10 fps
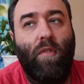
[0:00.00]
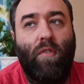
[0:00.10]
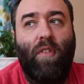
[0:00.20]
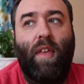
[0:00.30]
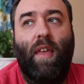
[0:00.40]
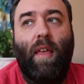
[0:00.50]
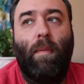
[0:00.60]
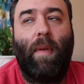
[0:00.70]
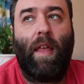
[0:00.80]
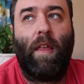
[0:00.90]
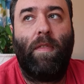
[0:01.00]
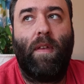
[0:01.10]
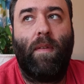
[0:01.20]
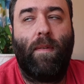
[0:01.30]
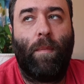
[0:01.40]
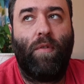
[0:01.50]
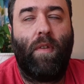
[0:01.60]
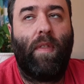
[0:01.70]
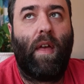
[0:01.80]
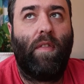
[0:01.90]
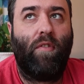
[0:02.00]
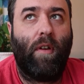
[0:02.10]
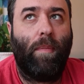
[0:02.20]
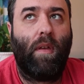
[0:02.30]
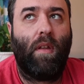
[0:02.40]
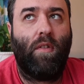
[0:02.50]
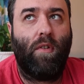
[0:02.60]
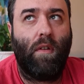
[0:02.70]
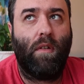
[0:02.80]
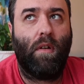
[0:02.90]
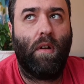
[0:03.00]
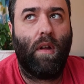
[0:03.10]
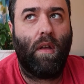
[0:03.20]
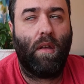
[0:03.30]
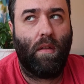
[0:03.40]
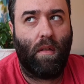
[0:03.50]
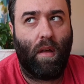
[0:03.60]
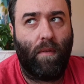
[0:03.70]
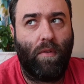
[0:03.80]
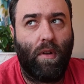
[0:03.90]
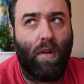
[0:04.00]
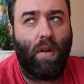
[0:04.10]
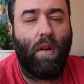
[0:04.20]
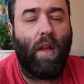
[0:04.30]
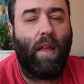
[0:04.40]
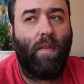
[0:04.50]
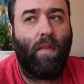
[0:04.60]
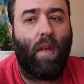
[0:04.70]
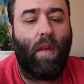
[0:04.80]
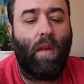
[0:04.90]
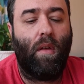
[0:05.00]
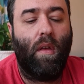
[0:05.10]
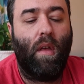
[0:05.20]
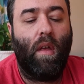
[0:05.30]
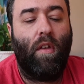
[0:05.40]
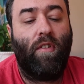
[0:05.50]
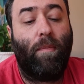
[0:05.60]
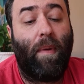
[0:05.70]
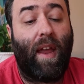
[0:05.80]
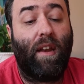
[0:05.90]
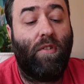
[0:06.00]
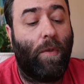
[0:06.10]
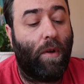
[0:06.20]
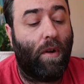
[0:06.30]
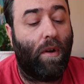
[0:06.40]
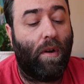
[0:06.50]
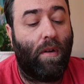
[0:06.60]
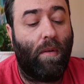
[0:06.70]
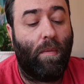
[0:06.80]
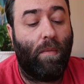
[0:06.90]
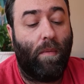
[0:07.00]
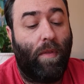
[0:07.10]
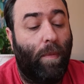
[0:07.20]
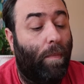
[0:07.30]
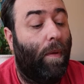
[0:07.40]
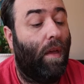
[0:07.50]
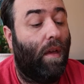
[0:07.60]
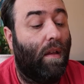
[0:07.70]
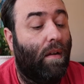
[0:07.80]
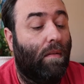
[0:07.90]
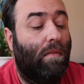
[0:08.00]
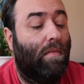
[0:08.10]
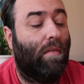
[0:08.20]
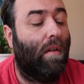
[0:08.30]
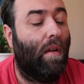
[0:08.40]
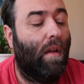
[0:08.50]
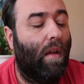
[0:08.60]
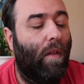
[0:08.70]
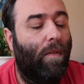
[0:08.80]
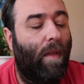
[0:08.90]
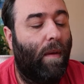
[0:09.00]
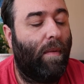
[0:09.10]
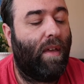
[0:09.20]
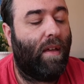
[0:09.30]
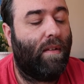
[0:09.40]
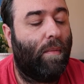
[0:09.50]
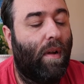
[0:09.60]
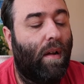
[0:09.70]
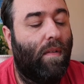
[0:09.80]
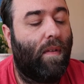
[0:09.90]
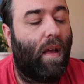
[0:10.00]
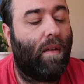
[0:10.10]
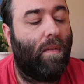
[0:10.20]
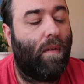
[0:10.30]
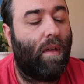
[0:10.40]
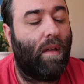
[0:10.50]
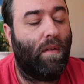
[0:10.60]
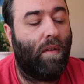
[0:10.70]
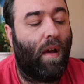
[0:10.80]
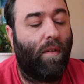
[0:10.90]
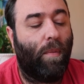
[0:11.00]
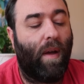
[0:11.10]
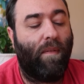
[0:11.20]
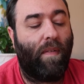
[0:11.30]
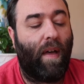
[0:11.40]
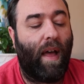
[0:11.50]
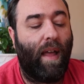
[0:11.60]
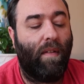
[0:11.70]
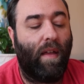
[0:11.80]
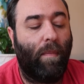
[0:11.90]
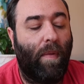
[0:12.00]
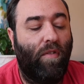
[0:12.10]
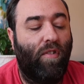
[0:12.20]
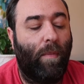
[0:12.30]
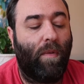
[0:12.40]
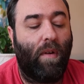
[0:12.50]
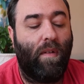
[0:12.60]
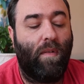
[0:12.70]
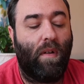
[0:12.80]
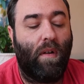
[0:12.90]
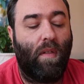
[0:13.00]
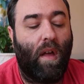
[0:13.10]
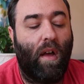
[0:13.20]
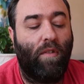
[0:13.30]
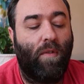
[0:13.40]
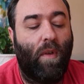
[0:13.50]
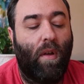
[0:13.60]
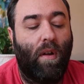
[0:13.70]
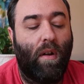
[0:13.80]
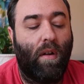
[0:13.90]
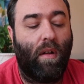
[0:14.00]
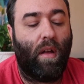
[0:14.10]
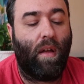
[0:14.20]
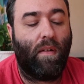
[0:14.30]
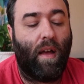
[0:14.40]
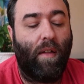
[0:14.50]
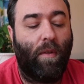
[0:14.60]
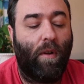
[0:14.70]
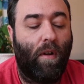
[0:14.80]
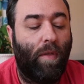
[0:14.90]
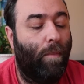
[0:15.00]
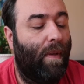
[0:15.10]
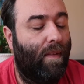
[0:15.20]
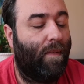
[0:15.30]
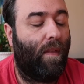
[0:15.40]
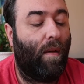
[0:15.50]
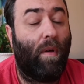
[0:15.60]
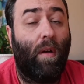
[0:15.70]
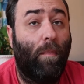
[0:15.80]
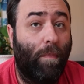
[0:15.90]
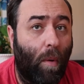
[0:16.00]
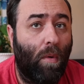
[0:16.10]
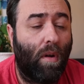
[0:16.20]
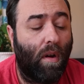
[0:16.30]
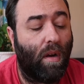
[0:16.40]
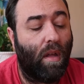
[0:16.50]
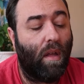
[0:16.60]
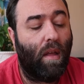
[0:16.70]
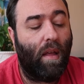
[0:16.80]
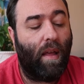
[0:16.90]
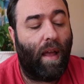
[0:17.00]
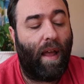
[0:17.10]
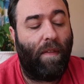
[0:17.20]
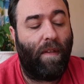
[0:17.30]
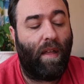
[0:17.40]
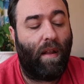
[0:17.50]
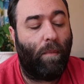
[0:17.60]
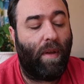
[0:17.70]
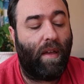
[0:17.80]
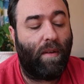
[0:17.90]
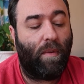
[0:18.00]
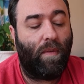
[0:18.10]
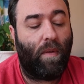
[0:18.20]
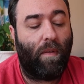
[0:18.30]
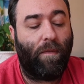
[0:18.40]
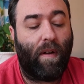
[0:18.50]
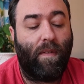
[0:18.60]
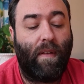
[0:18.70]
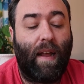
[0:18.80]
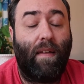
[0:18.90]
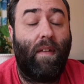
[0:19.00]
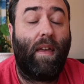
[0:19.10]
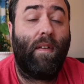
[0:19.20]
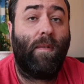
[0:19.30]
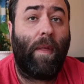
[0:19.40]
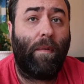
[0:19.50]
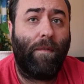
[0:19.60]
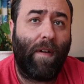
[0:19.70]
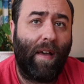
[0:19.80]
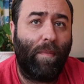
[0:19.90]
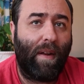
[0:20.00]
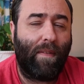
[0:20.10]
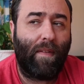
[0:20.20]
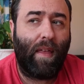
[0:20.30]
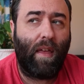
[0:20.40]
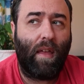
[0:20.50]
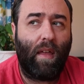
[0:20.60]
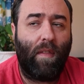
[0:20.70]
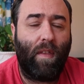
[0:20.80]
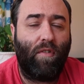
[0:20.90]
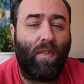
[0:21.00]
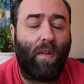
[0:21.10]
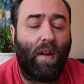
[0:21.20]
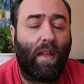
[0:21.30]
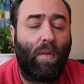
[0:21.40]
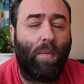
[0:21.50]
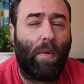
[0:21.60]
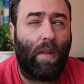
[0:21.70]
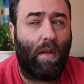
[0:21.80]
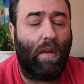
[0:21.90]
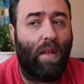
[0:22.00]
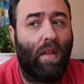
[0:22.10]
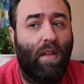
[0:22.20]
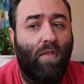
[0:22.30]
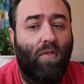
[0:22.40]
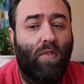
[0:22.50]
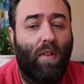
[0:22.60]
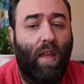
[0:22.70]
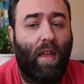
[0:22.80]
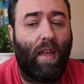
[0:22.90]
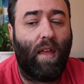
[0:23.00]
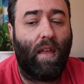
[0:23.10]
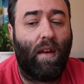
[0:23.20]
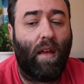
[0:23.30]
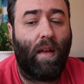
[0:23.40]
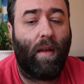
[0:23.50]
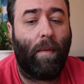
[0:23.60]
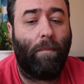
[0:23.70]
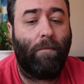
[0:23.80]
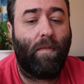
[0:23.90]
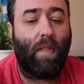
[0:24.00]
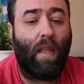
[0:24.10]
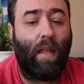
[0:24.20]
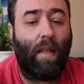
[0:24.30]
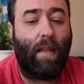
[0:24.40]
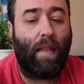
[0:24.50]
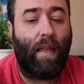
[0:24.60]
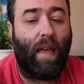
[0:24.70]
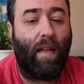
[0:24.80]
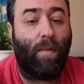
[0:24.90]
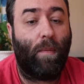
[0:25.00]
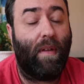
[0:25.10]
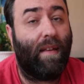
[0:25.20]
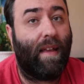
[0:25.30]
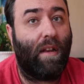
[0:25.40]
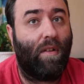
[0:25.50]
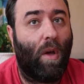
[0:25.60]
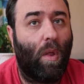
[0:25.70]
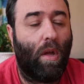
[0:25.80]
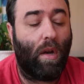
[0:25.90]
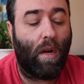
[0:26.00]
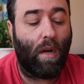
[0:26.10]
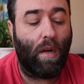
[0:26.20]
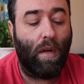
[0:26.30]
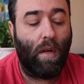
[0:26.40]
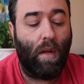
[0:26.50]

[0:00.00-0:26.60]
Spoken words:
she made the assumption that the cherry pit could have choked her and offed her, and so she banished the girl with the pit. Then we cut to where Sokka, Suki, and Toph arrive at the island, but the ship's already starting to launch, so Toph earthbends them on board. And then we cut to where Azula fires the Dai Li because they were 5 minutes late, and then she's starting to get really unhinged, and it's really taking a toll on her.